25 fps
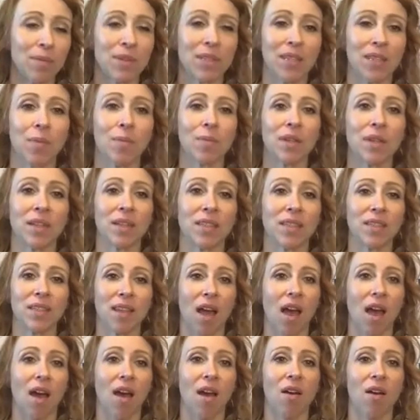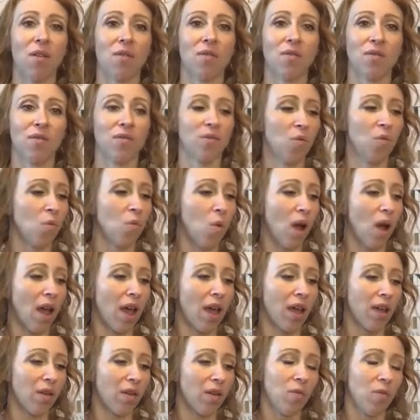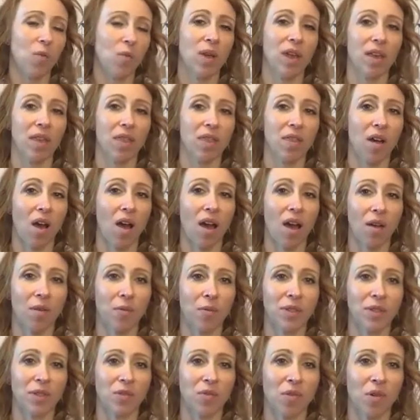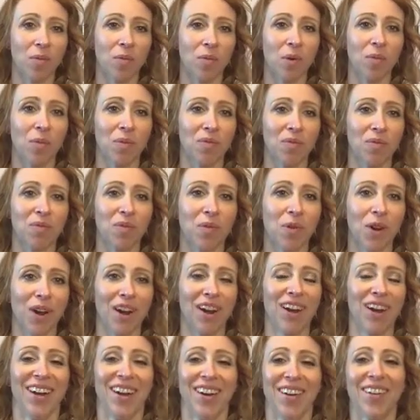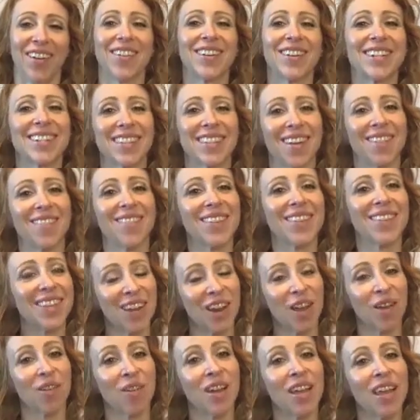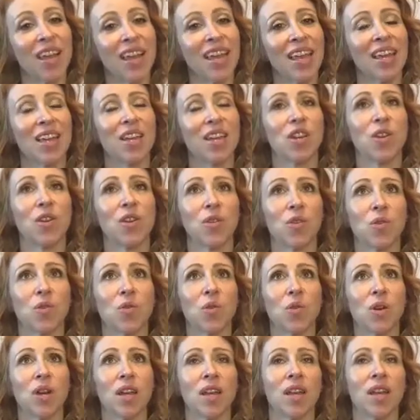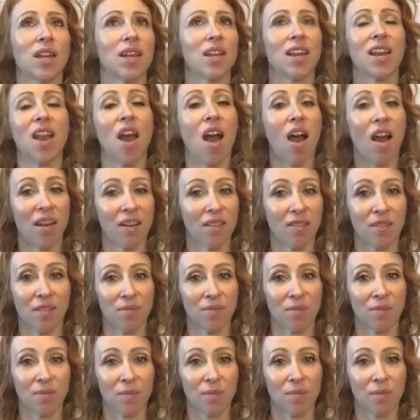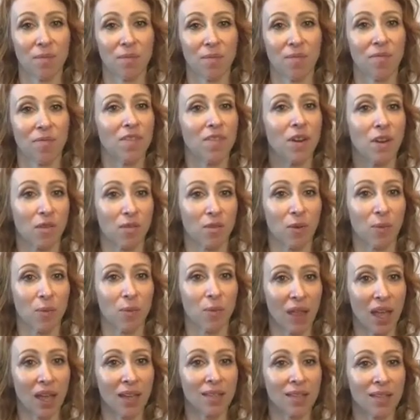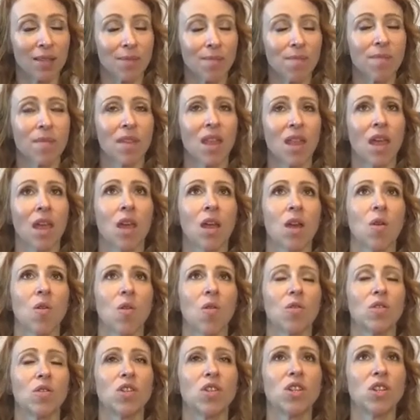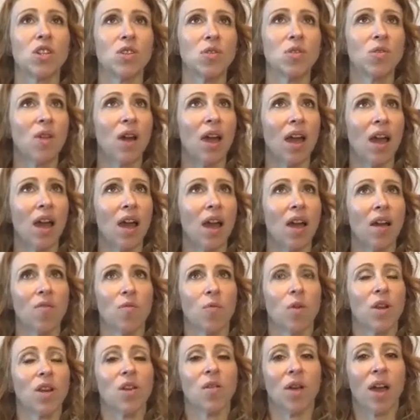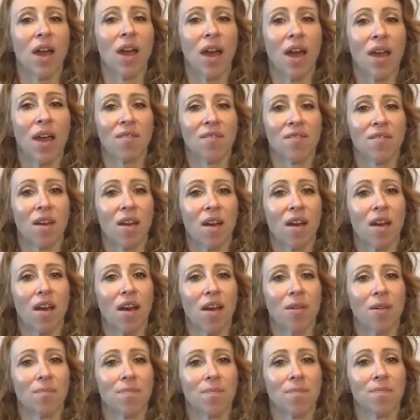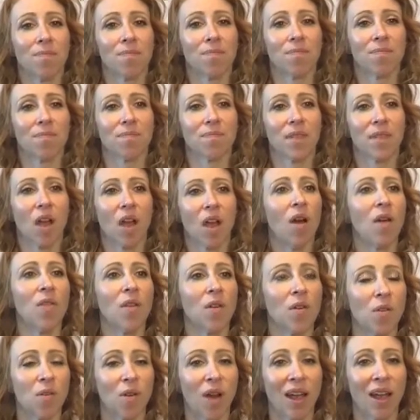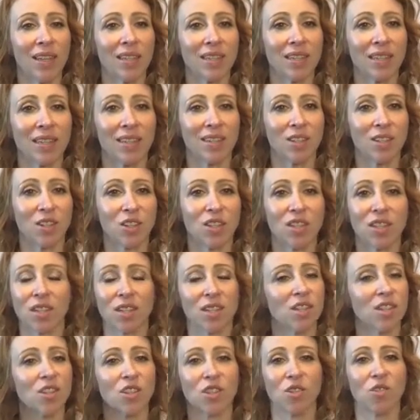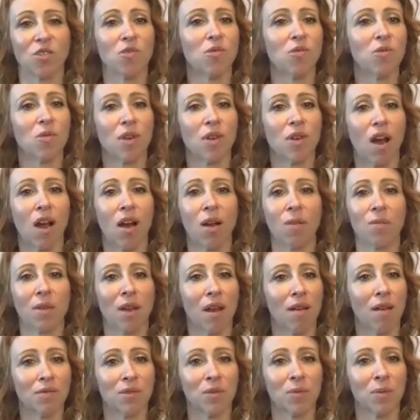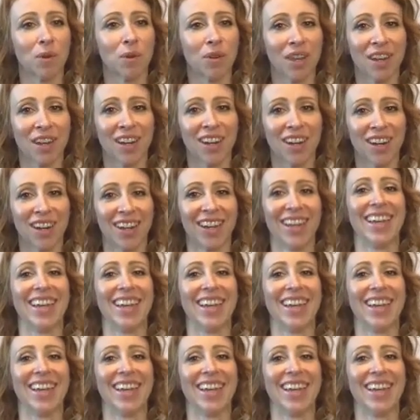semblance of what we thought was normal before, or some, new, not fearful place. What do you have on the horizon? Just a cool, calm, comfortable year?